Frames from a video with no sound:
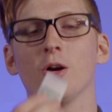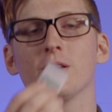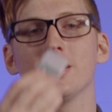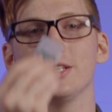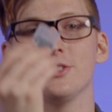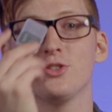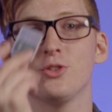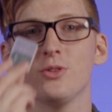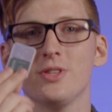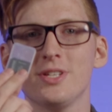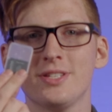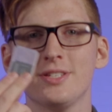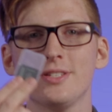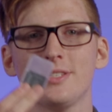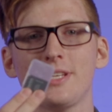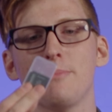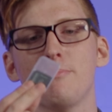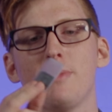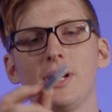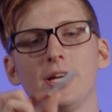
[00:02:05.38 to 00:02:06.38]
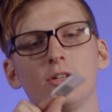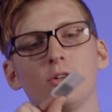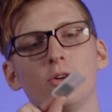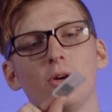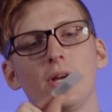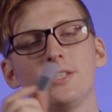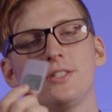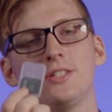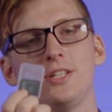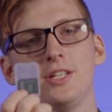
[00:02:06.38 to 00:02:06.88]
Okay, so this is a
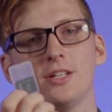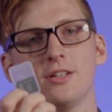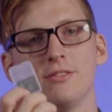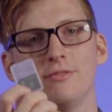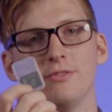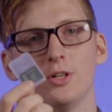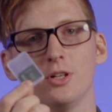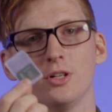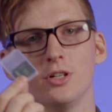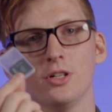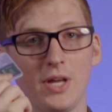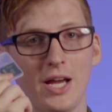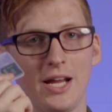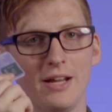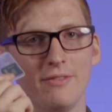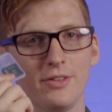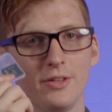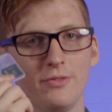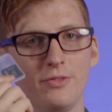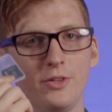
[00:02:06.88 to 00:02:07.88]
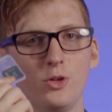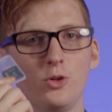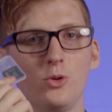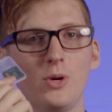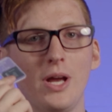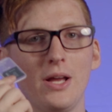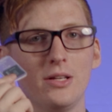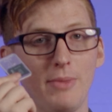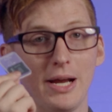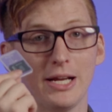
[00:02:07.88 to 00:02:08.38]
micro SD converter. I have a
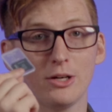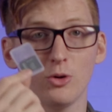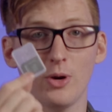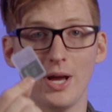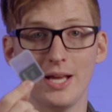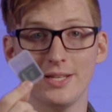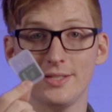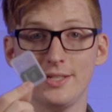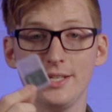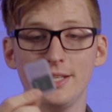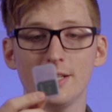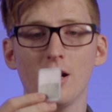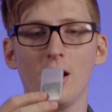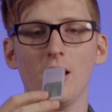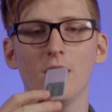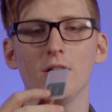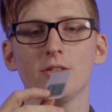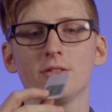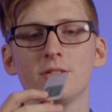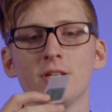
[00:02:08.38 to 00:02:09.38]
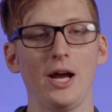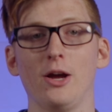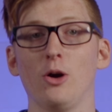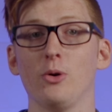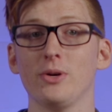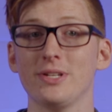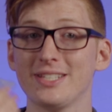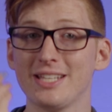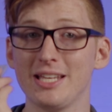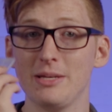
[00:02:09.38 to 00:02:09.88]
few micro SD cards. I
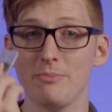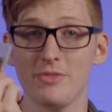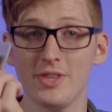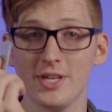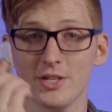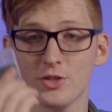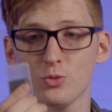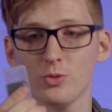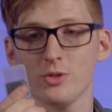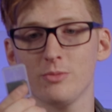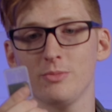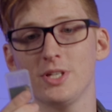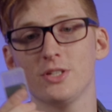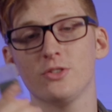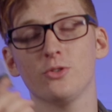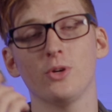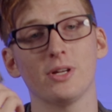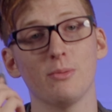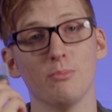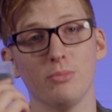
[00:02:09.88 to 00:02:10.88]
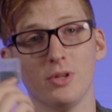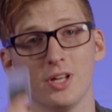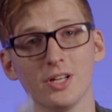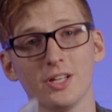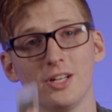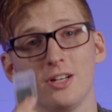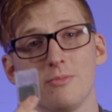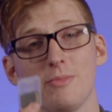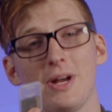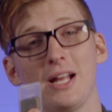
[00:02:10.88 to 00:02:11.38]
always keep this with me so I can plug
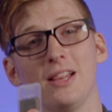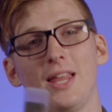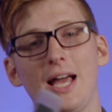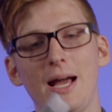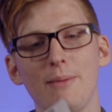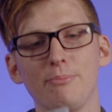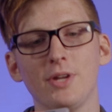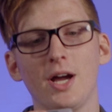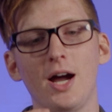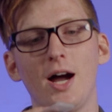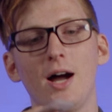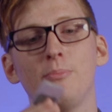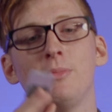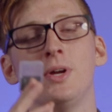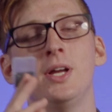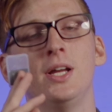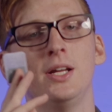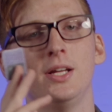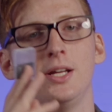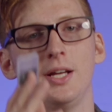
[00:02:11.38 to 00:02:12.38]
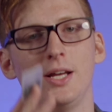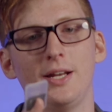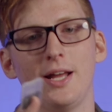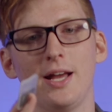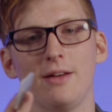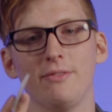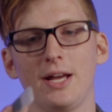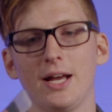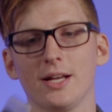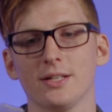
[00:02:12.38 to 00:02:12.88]
it into my laptop and
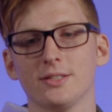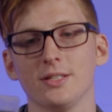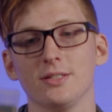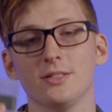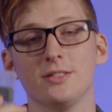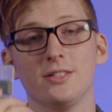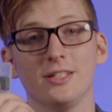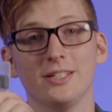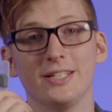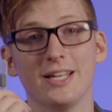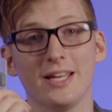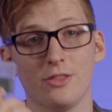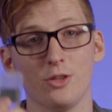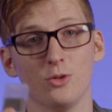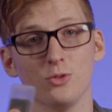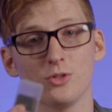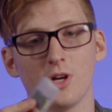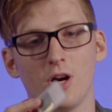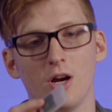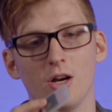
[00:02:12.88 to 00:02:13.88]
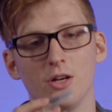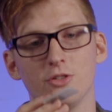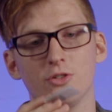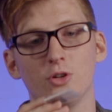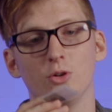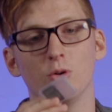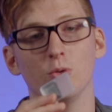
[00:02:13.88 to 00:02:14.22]
have access to get those cards